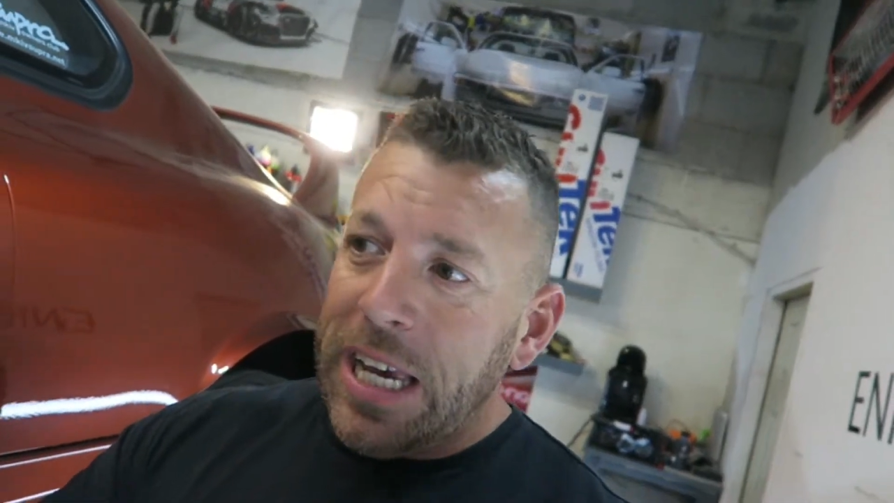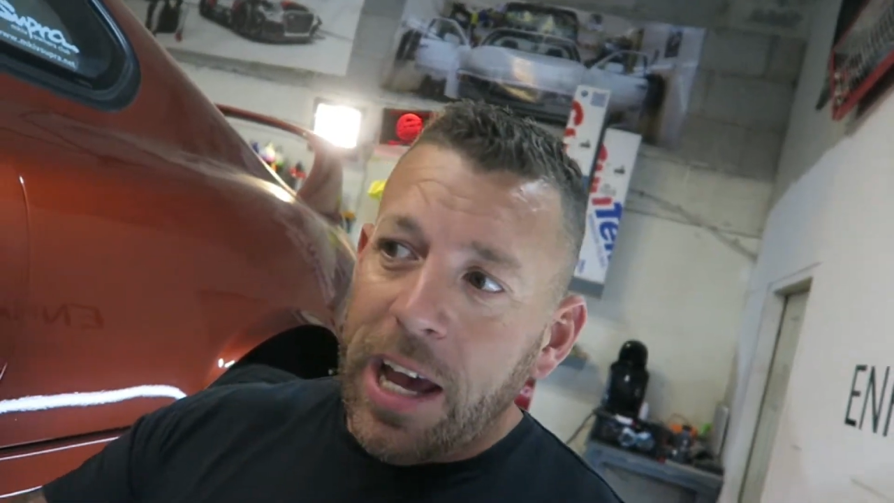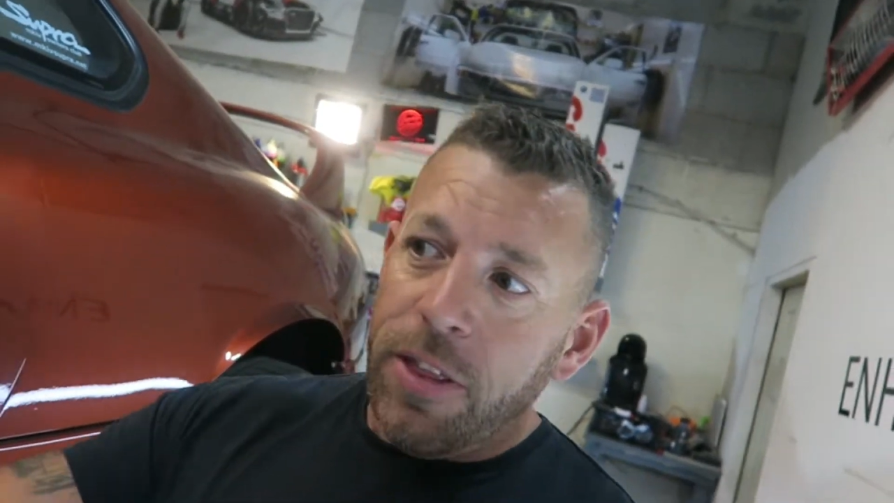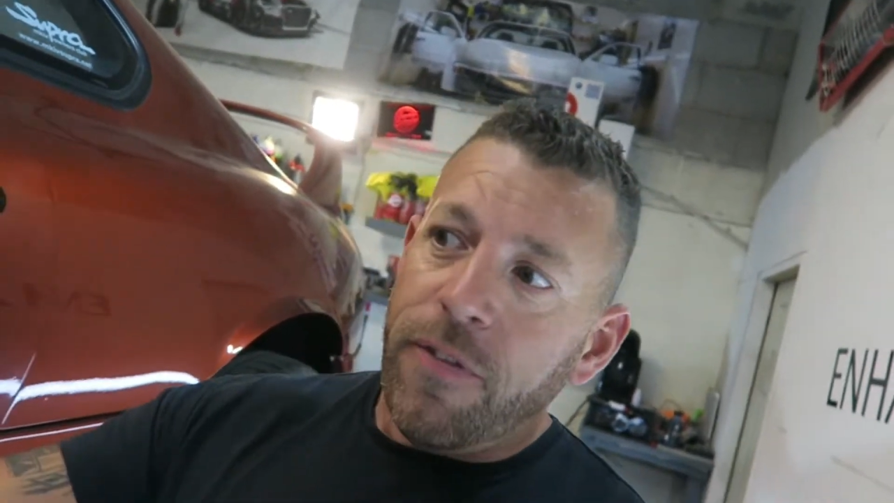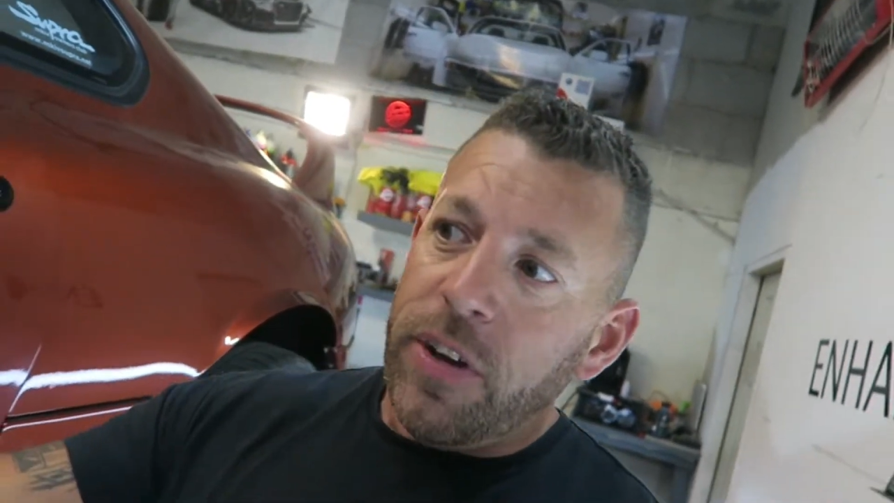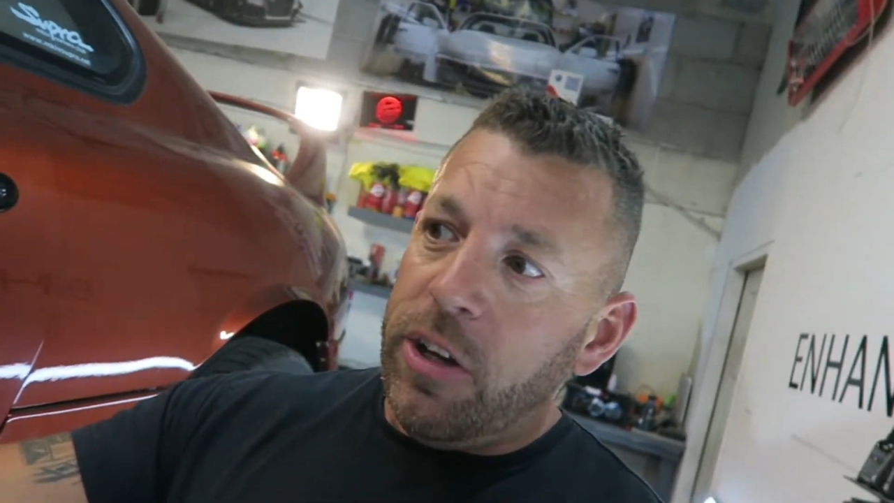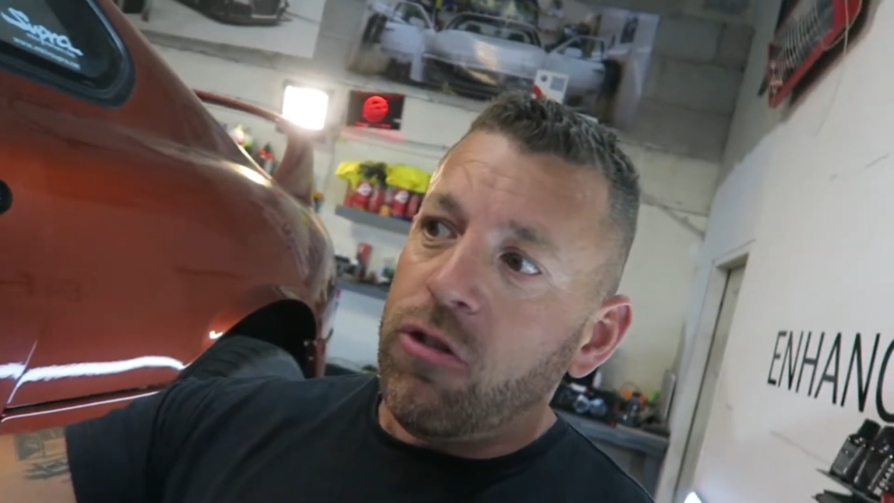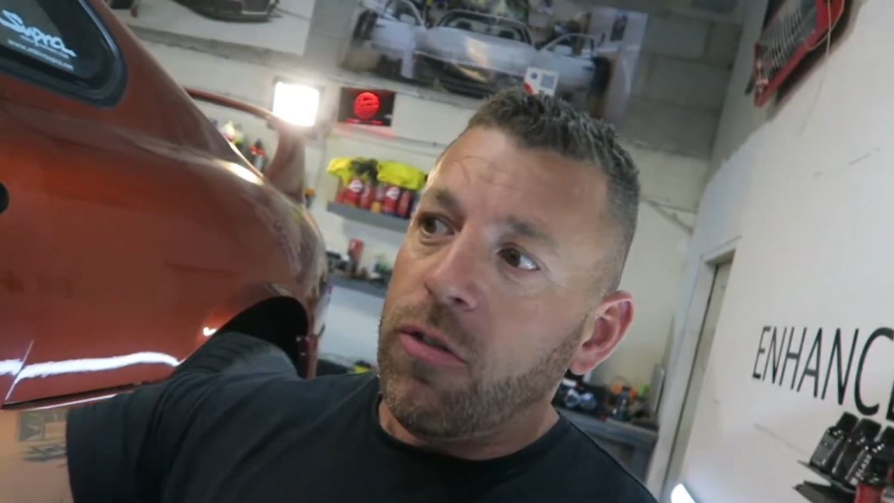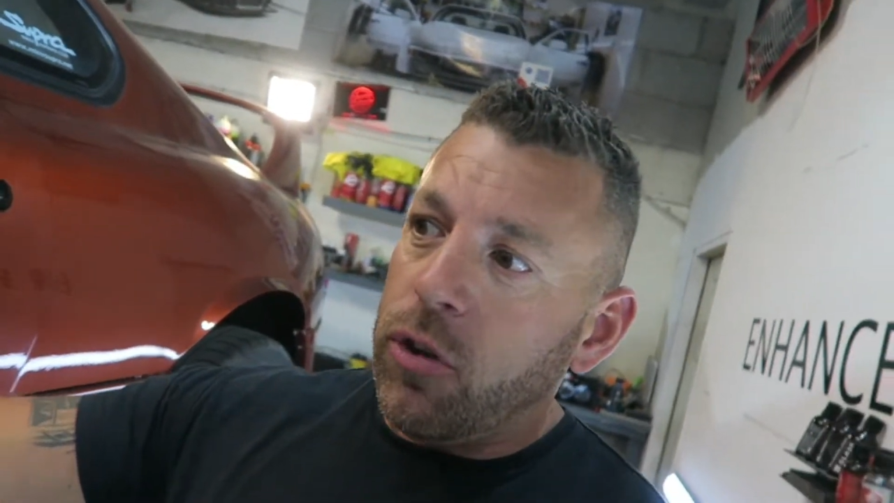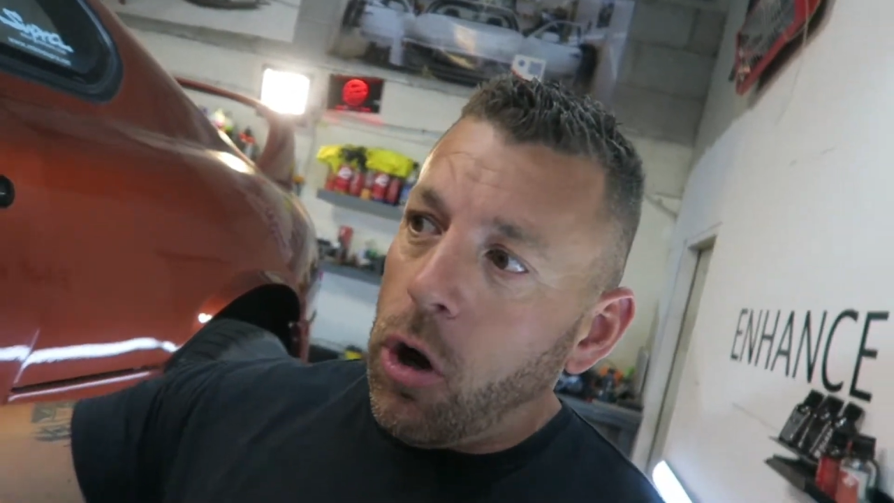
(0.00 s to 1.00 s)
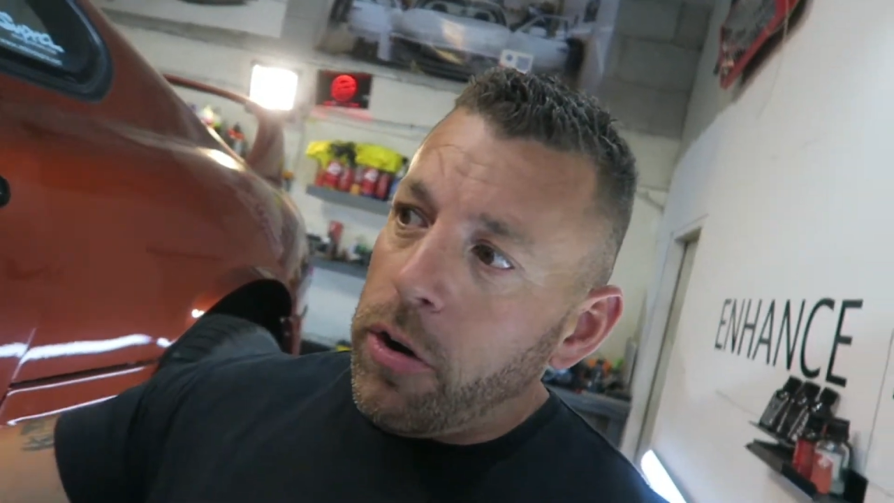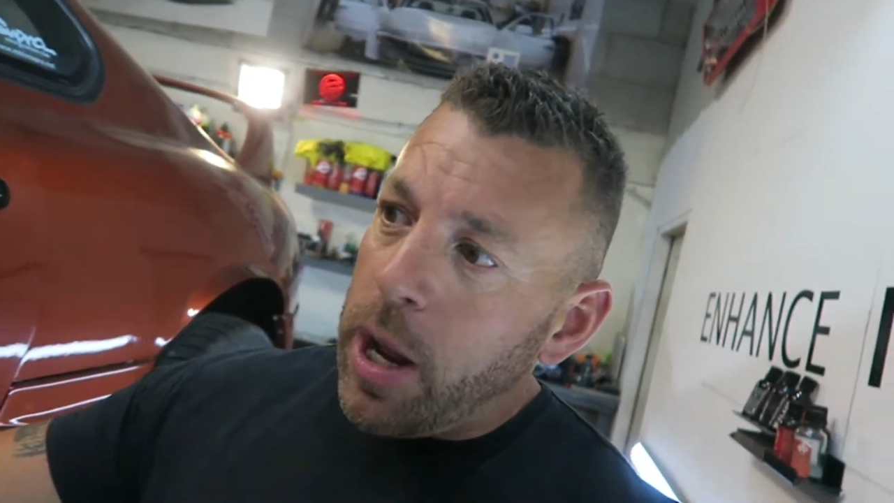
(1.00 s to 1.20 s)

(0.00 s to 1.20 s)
get the finish I've got.